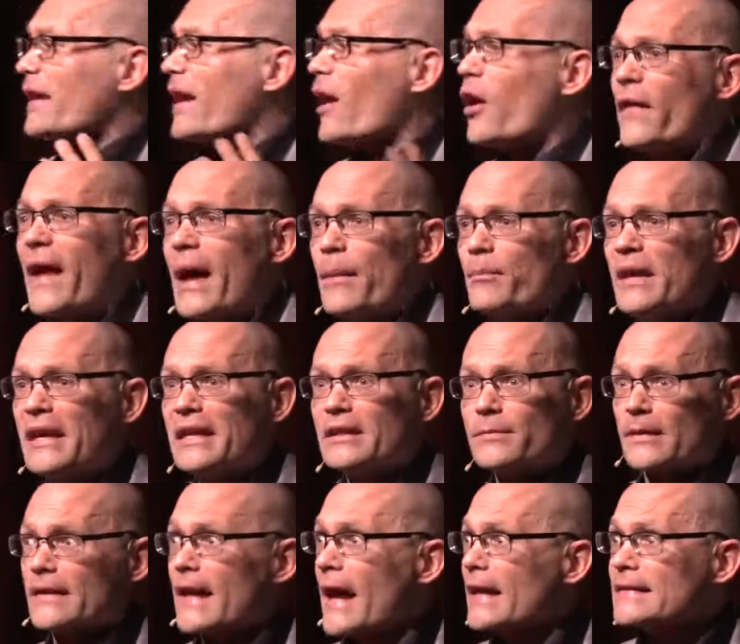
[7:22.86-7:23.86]
the hell that means,
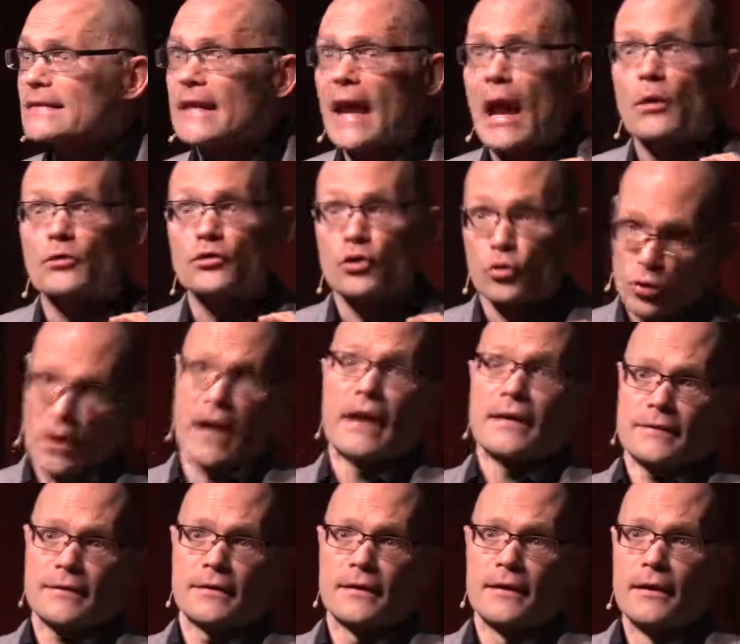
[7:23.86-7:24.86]
but that sounds
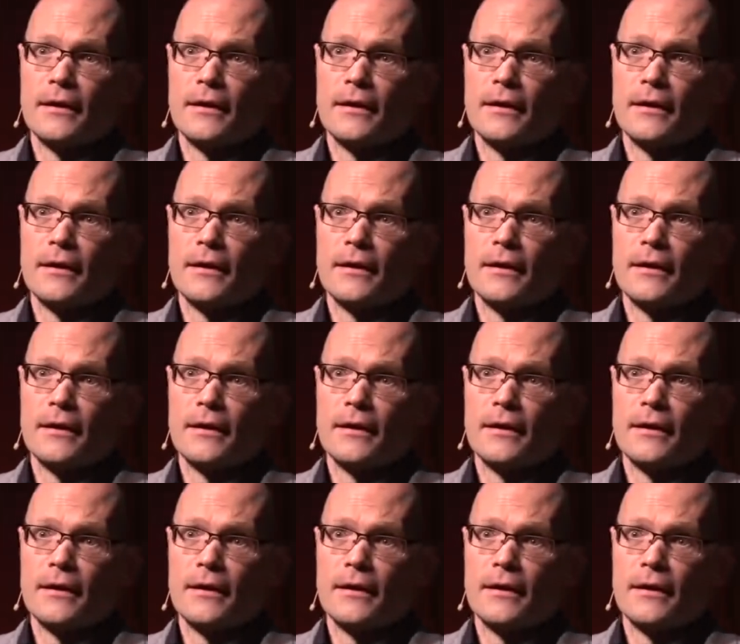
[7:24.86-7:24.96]
great.